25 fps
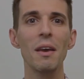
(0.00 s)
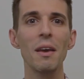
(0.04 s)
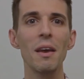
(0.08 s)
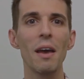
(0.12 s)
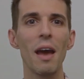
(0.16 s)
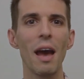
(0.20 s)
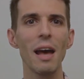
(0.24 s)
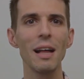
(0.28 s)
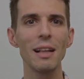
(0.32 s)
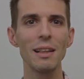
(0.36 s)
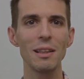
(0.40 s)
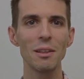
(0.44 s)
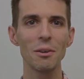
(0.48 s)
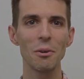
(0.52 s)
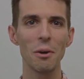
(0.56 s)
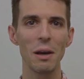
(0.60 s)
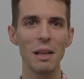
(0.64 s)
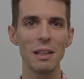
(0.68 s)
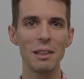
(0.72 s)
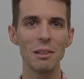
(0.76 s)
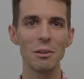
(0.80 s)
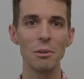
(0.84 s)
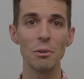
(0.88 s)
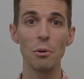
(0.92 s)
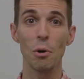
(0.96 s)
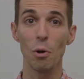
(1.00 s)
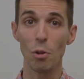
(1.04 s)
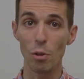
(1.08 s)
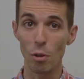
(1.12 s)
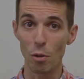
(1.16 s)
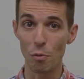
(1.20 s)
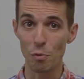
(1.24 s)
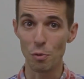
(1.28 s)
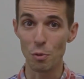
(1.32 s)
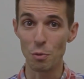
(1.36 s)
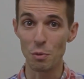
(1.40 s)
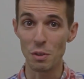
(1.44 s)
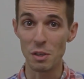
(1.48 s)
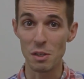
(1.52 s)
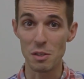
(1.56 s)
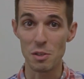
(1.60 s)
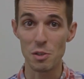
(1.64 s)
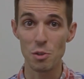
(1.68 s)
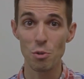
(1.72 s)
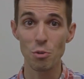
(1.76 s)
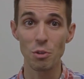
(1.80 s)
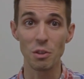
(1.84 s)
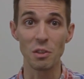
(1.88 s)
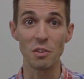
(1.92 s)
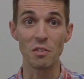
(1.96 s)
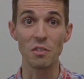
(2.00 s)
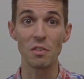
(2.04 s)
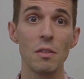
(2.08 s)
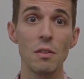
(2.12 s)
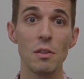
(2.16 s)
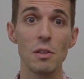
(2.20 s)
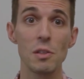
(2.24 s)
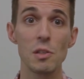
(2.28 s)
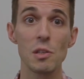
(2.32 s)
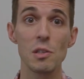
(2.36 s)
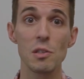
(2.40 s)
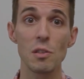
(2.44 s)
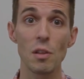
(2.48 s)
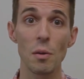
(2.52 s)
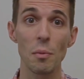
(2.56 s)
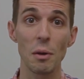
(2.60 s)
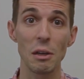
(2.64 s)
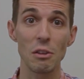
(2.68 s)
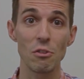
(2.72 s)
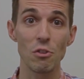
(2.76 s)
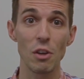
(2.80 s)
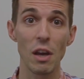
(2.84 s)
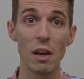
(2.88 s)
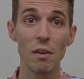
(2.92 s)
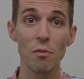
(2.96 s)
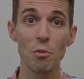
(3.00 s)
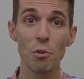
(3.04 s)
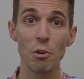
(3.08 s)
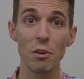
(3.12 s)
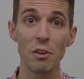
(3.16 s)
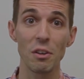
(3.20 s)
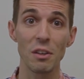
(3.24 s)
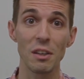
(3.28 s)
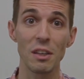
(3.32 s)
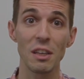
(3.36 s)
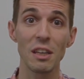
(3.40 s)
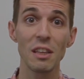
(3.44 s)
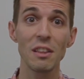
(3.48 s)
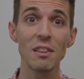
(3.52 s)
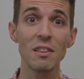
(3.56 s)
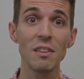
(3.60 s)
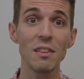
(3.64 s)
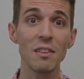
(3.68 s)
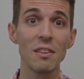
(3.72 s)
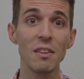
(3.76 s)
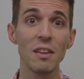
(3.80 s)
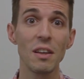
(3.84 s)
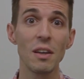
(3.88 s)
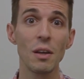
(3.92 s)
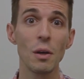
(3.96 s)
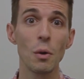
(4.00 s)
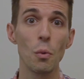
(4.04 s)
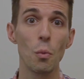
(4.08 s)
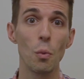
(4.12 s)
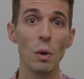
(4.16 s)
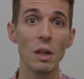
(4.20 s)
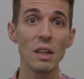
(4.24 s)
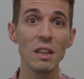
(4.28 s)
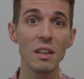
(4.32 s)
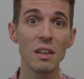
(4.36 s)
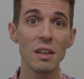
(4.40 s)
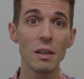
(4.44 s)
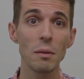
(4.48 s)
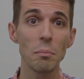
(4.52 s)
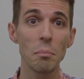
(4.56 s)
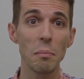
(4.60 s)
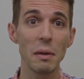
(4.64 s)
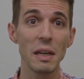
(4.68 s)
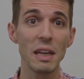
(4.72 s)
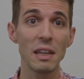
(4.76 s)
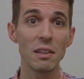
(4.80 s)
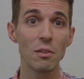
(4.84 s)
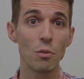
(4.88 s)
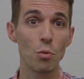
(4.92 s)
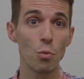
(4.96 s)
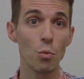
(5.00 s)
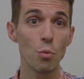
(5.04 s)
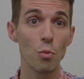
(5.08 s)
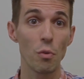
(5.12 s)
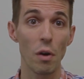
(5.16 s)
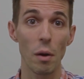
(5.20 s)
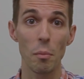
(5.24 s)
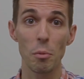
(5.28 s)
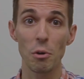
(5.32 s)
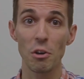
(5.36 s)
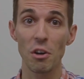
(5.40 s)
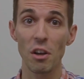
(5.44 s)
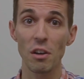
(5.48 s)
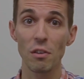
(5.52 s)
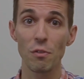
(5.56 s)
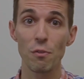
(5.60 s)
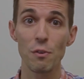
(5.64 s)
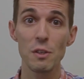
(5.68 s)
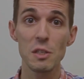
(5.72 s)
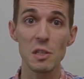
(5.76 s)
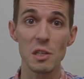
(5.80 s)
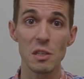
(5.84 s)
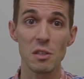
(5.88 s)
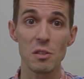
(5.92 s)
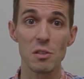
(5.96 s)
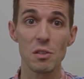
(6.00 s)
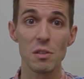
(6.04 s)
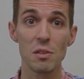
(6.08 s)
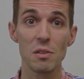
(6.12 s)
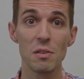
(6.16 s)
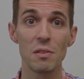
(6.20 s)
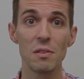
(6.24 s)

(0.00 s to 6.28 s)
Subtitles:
Hello all of you dear students, this is A.4 again. Welcome back to Rubber Duck Physics.